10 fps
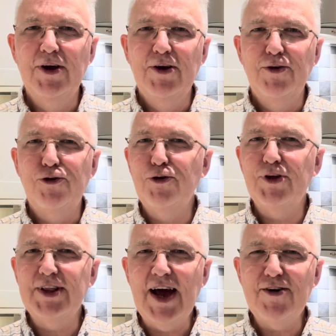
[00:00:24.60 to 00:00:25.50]
through the
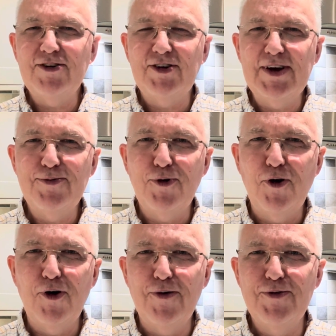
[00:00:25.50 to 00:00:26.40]
narrative
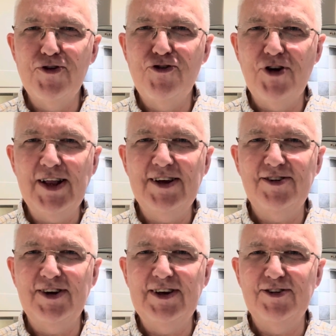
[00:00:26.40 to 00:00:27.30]
of
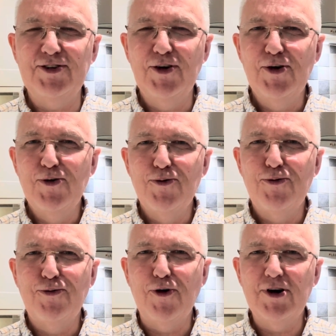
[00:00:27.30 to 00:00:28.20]
Genesis
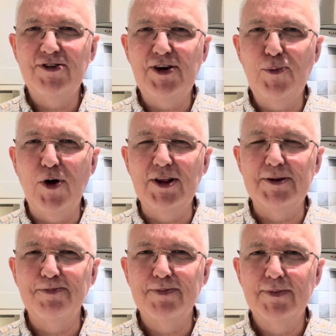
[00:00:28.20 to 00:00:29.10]
41.
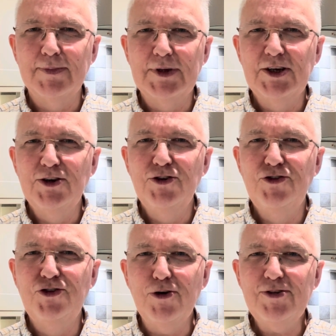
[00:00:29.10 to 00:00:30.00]

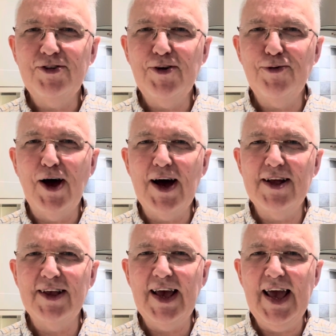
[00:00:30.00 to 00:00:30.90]
Joseph
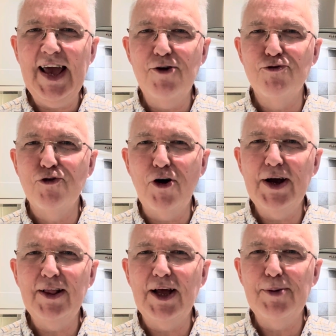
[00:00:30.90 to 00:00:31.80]
had a
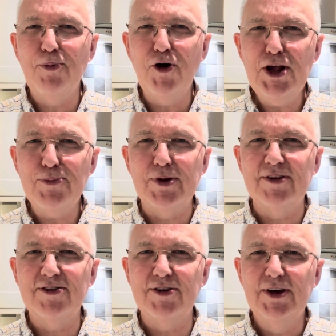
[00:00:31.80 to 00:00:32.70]
royal
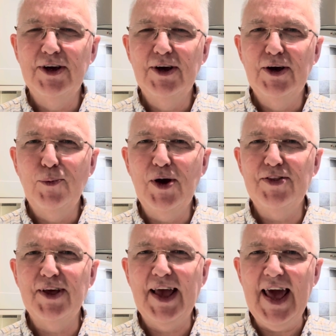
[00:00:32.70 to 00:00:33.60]
appointment with
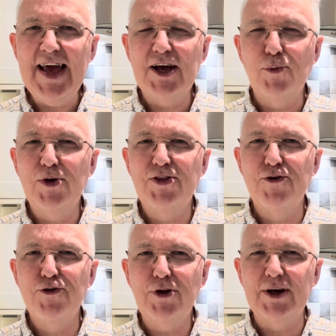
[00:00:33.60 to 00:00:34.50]
the king, with the
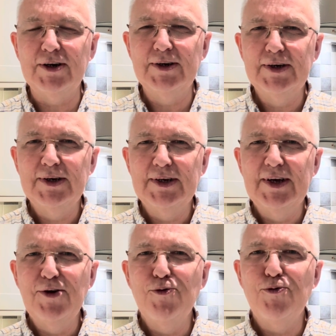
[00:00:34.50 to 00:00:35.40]
ruler,
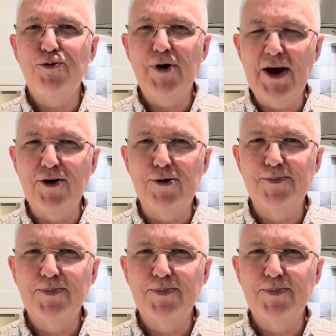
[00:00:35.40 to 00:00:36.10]
Pharaoh.